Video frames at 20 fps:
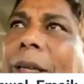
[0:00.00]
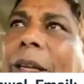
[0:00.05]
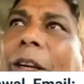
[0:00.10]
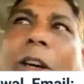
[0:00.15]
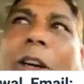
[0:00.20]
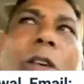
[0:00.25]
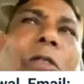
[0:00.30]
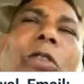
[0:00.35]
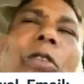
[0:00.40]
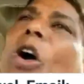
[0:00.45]

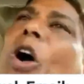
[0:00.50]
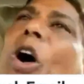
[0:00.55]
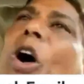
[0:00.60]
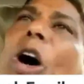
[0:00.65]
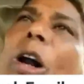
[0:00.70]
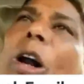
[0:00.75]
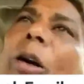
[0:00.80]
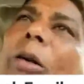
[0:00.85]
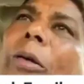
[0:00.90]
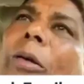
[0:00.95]
for
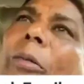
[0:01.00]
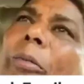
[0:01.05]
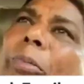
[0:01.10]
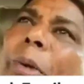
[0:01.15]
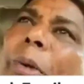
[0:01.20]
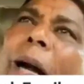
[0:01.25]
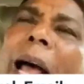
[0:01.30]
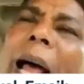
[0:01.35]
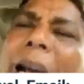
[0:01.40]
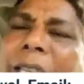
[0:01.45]

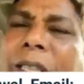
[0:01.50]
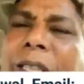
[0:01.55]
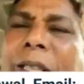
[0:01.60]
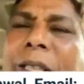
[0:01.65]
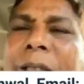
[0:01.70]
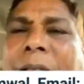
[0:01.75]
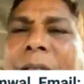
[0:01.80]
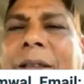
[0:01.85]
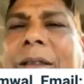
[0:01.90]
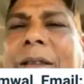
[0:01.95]

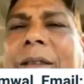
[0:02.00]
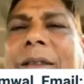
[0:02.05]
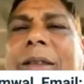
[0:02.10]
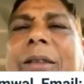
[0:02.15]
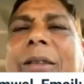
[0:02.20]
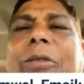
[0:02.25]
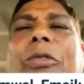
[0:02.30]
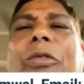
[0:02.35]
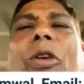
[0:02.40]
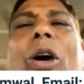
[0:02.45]
production,
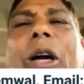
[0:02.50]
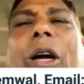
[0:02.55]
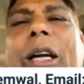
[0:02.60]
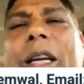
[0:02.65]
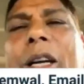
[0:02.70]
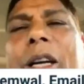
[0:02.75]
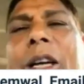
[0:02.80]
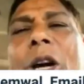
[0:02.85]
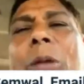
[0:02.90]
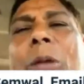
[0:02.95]
for
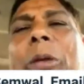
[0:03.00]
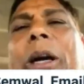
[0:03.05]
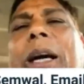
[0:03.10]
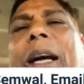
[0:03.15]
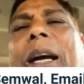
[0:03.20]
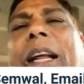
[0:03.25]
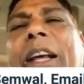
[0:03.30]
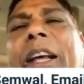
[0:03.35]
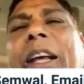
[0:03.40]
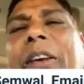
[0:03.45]

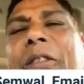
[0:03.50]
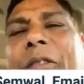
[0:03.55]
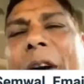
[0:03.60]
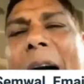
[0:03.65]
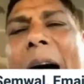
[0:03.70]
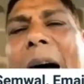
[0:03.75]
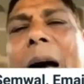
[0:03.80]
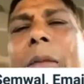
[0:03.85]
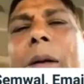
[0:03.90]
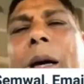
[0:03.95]
economically
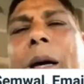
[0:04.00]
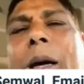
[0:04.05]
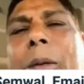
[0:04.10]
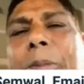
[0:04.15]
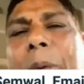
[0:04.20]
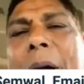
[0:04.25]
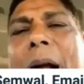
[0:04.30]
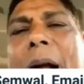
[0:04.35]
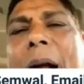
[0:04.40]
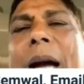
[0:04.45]
viable
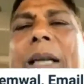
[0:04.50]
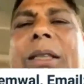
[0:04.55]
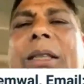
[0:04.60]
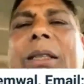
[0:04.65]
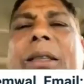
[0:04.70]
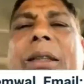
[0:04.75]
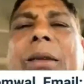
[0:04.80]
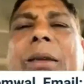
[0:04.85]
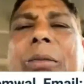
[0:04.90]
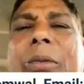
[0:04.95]

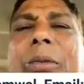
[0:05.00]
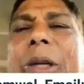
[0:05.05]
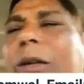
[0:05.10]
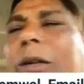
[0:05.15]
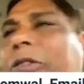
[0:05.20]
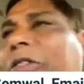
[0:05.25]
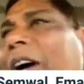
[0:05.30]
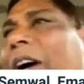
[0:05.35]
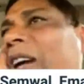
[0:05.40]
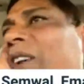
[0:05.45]
production with
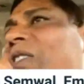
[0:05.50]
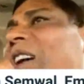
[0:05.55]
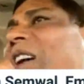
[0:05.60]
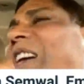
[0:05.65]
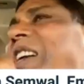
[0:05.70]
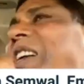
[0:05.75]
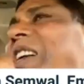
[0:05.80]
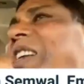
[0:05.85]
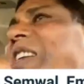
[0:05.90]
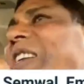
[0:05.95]
value
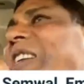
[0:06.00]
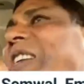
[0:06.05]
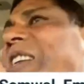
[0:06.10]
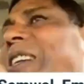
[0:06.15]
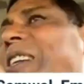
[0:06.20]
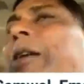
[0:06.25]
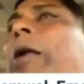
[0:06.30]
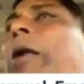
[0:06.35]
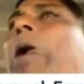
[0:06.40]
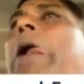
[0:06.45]
addition
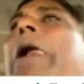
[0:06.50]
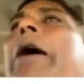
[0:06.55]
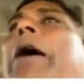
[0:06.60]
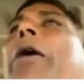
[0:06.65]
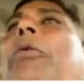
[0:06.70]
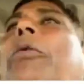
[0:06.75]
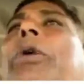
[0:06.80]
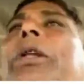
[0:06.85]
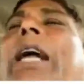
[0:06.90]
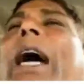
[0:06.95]

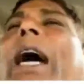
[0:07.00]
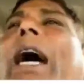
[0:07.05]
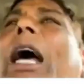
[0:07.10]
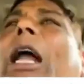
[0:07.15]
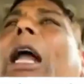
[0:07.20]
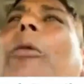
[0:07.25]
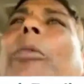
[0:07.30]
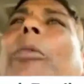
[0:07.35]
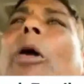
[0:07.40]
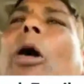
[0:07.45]
with the
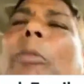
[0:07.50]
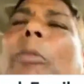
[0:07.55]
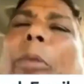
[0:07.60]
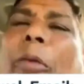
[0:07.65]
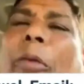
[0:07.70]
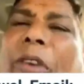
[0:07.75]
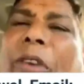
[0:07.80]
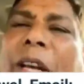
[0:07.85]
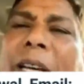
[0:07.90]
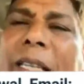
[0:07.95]
help of
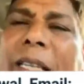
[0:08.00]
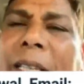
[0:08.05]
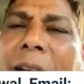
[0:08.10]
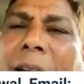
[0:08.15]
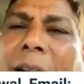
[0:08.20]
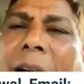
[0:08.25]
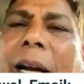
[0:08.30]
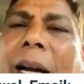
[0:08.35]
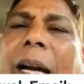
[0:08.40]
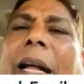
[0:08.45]

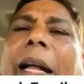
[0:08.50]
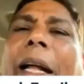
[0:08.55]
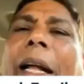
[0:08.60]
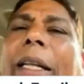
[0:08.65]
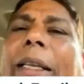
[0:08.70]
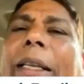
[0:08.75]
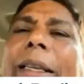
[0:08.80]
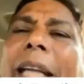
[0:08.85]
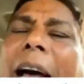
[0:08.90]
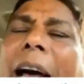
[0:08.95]
professional,
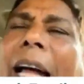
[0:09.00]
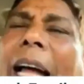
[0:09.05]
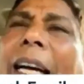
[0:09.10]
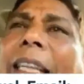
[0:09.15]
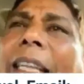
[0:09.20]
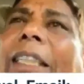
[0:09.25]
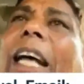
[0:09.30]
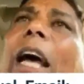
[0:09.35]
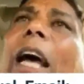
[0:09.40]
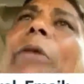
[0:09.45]
then
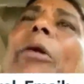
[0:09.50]
they will